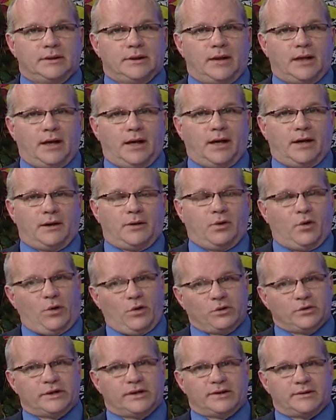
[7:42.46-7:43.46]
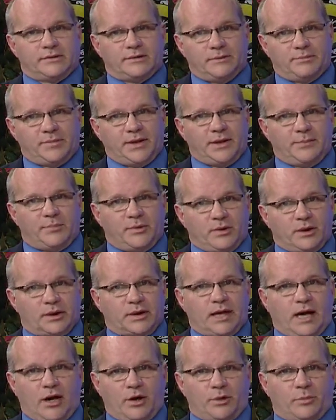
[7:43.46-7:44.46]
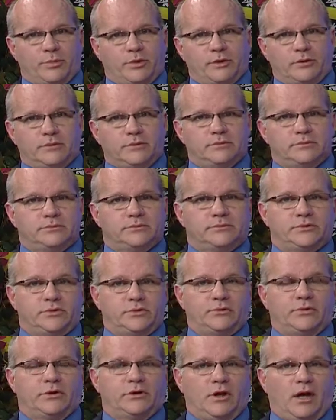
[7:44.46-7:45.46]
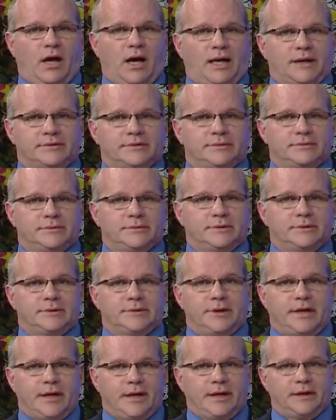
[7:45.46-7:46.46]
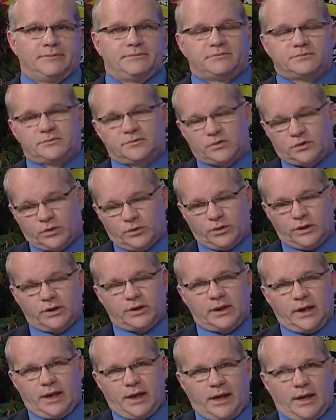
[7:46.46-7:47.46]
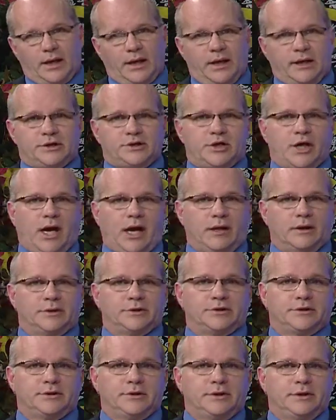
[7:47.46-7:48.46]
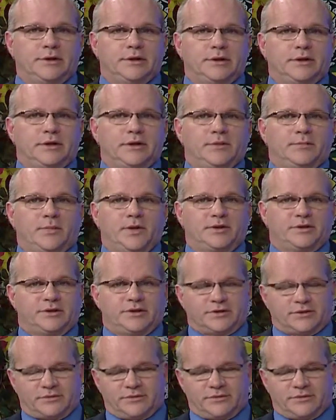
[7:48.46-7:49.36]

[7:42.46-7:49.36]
holding the people accountable to the laws and doing a challenge. But